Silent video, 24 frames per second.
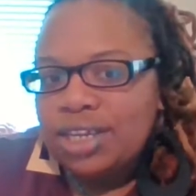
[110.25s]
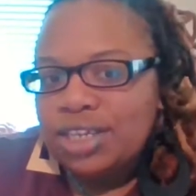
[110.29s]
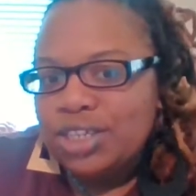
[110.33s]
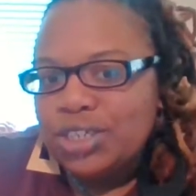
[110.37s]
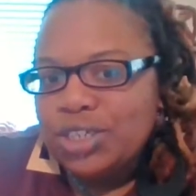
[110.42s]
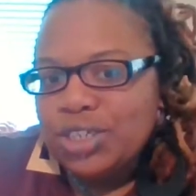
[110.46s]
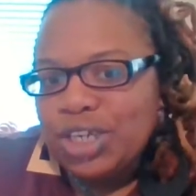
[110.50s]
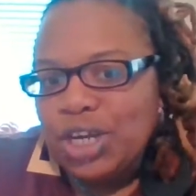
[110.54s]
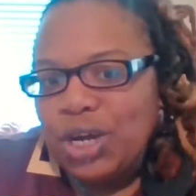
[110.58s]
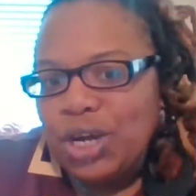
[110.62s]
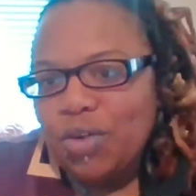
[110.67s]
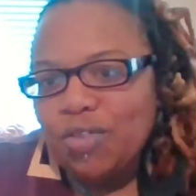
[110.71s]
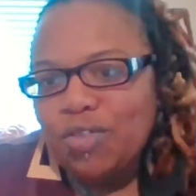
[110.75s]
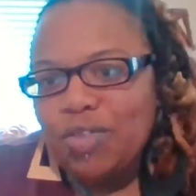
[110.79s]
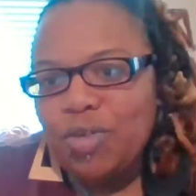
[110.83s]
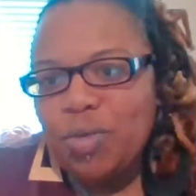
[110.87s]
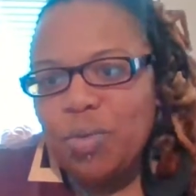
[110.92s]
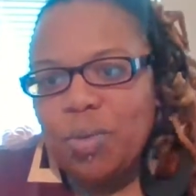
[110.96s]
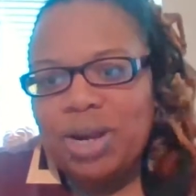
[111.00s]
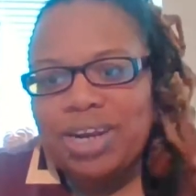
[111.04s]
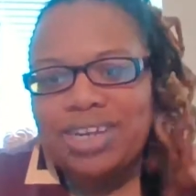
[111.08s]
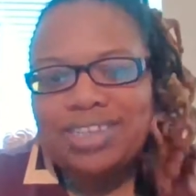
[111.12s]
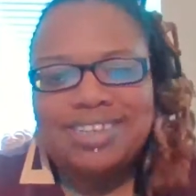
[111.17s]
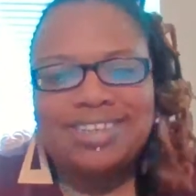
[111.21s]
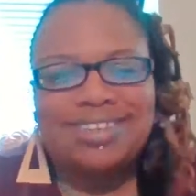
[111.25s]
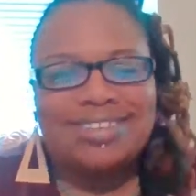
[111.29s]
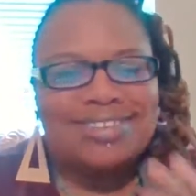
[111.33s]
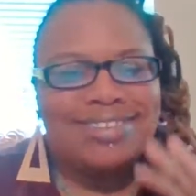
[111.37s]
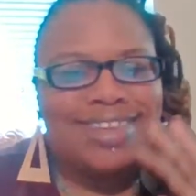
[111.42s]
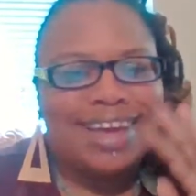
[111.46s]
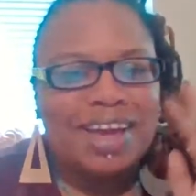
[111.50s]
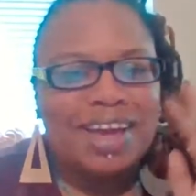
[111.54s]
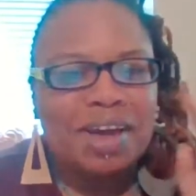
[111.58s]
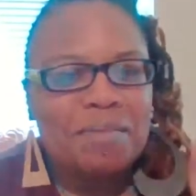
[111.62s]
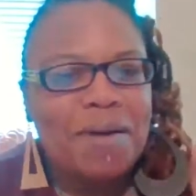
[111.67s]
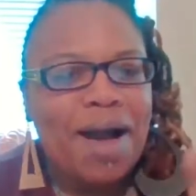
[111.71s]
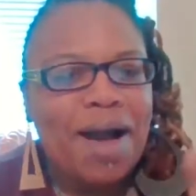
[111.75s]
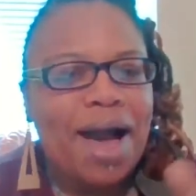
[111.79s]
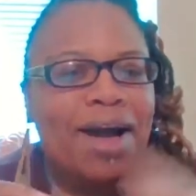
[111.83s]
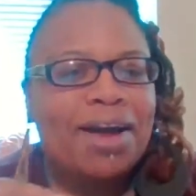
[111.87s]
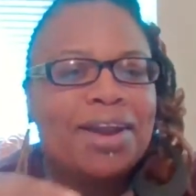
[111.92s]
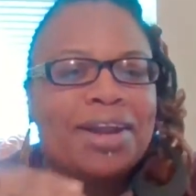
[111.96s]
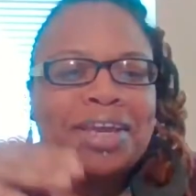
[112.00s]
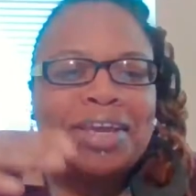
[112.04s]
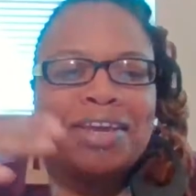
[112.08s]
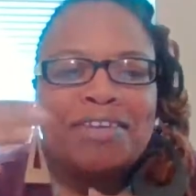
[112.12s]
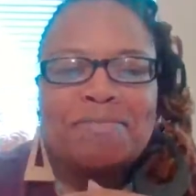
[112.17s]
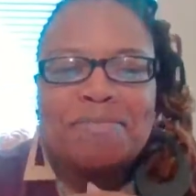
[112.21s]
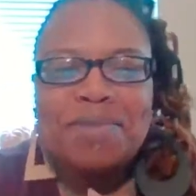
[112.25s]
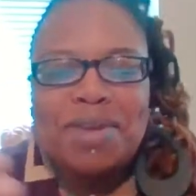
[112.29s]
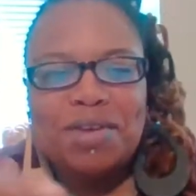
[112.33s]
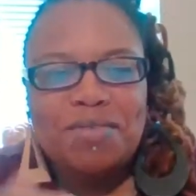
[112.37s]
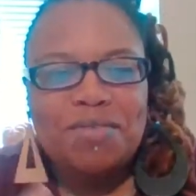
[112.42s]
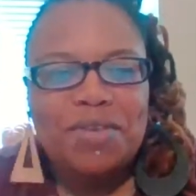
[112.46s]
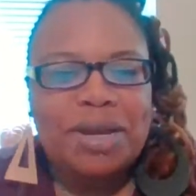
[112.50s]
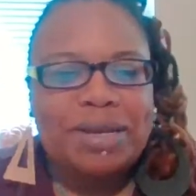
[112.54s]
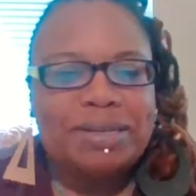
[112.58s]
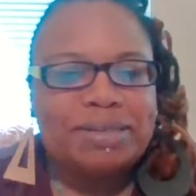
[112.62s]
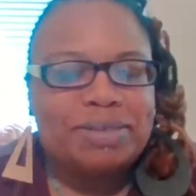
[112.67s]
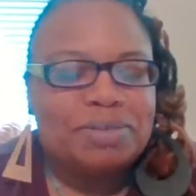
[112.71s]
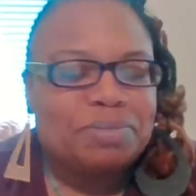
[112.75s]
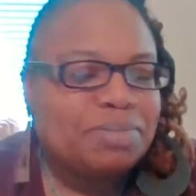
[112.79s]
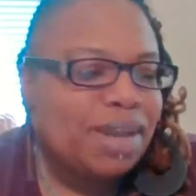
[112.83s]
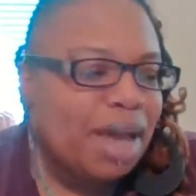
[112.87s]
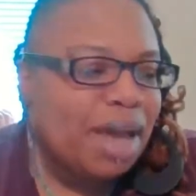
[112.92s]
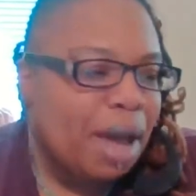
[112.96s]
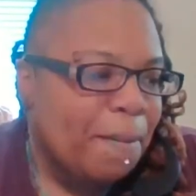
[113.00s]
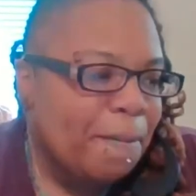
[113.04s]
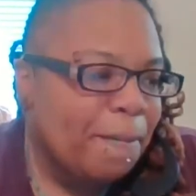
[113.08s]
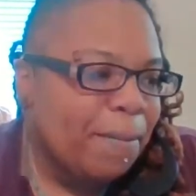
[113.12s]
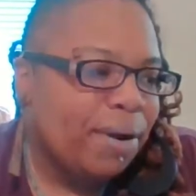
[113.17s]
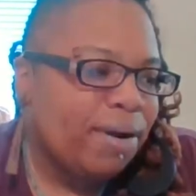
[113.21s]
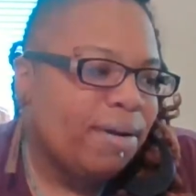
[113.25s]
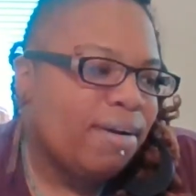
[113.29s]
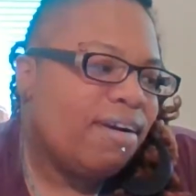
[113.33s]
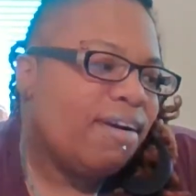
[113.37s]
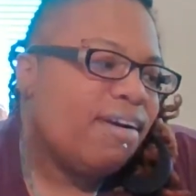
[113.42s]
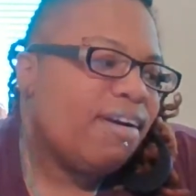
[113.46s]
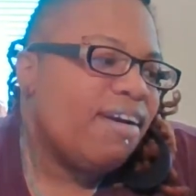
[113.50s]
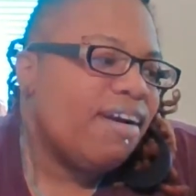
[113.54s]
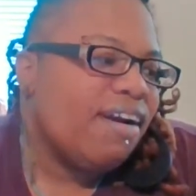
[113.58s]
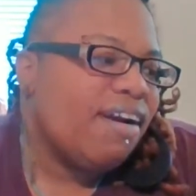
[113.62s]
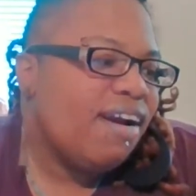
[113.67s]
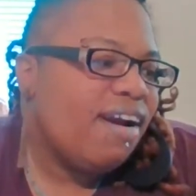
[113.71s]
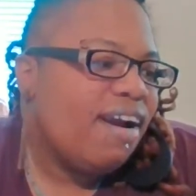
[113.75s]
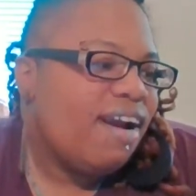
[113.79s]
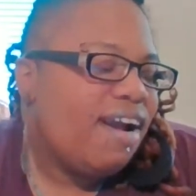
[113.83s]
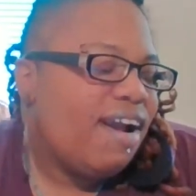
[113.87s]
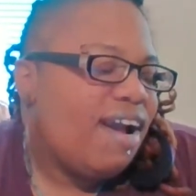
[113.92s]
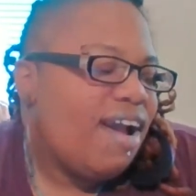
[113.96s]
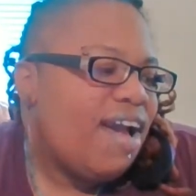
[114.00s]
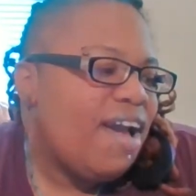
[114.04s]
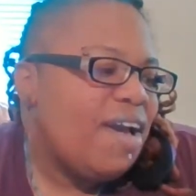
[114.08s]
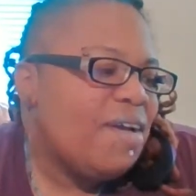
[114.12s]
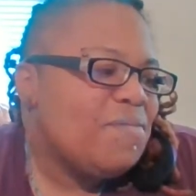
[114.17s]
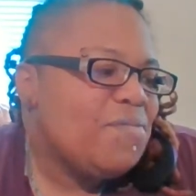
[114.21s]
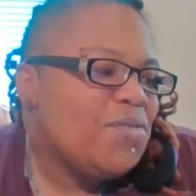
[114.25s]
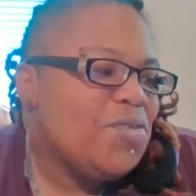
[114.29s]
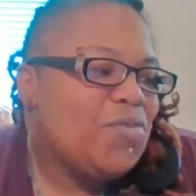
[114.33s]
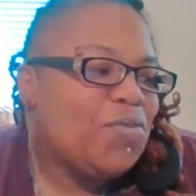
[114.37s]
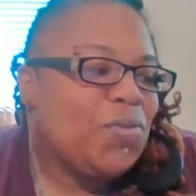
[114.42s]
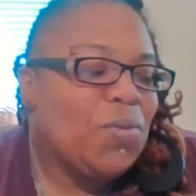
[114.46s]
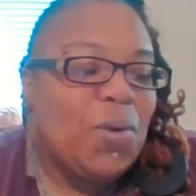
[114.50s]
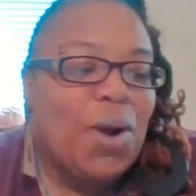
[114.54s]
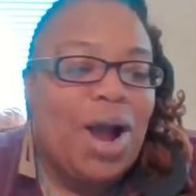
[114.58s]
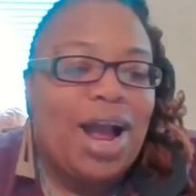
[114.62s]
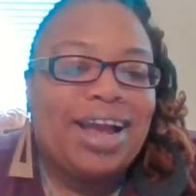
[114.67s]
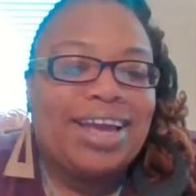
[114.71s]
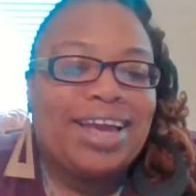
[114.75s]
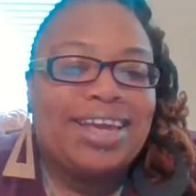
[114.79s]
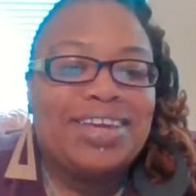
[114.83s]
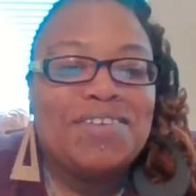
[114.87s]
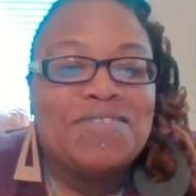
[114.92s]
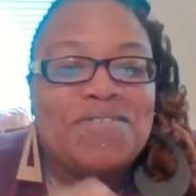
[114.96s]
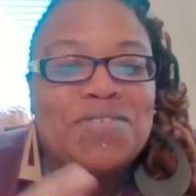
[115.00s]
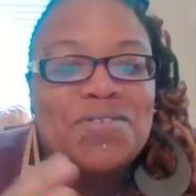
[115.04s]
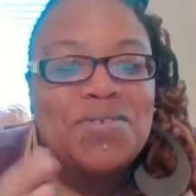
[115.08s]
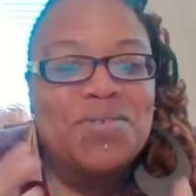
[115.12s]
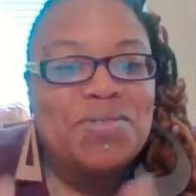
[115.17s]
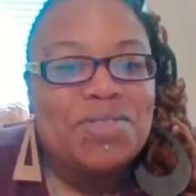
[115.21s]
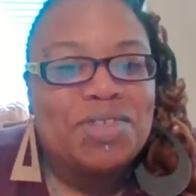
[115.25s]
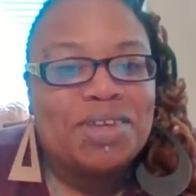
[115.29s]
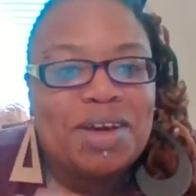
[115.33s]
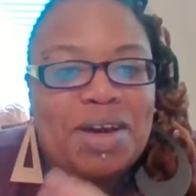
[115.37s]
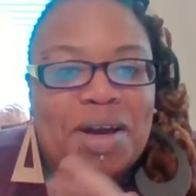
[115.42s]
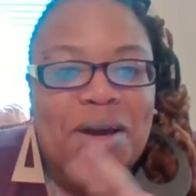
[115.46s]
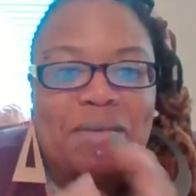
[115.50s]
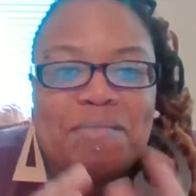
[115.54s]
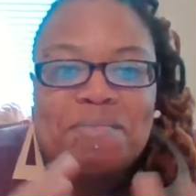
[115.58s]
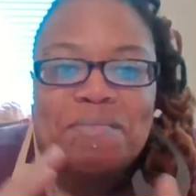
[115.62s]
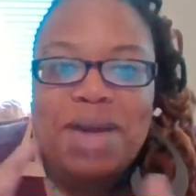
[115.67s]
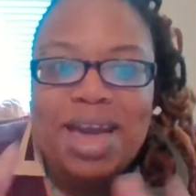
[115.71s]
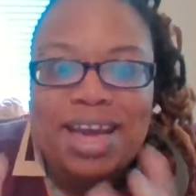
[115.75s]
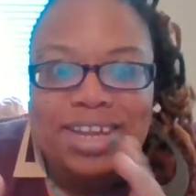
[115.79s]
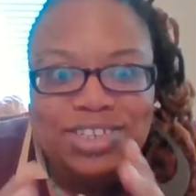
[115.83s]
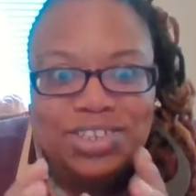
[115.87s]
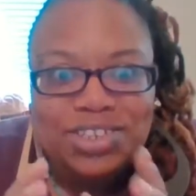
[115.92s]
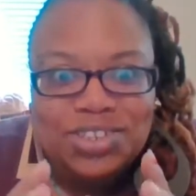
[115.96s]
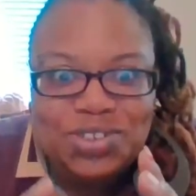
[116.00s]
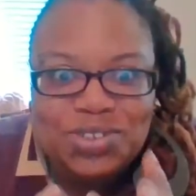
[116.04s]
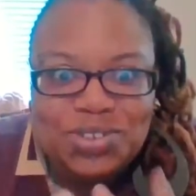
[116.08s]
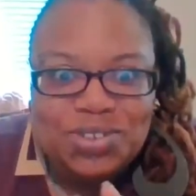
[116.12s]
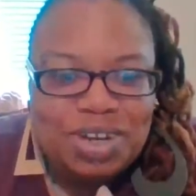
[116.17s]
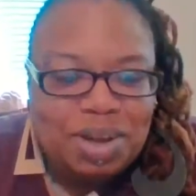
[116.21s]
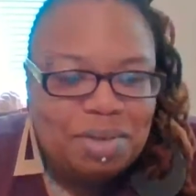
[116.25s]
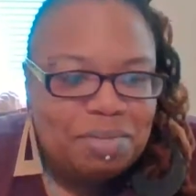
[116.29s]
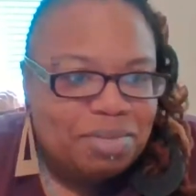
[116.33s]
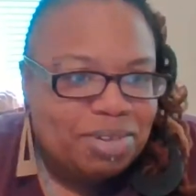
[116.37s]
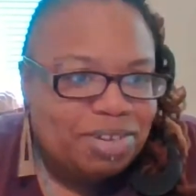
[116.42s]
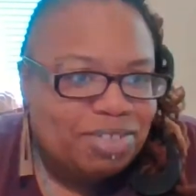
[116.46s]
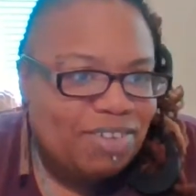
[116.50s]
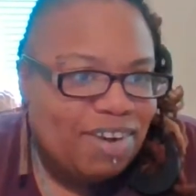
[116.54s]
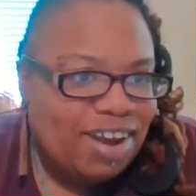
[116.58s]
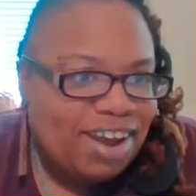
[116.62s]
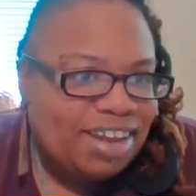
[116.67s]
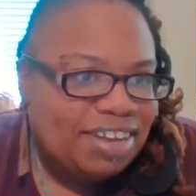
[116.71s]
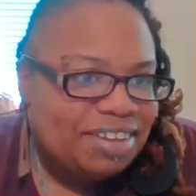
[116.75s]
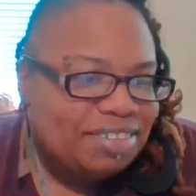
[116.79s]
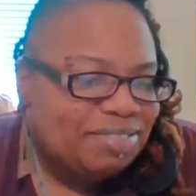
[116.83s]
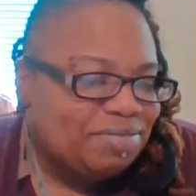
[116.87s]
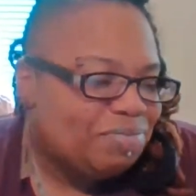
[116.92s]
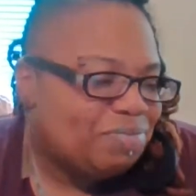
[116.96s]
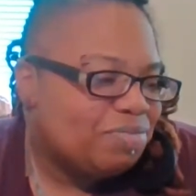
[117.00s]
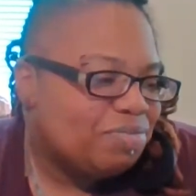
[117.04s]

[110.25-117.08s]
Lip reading: if you want to just think about it, give me a random number before I give you the magical number, right?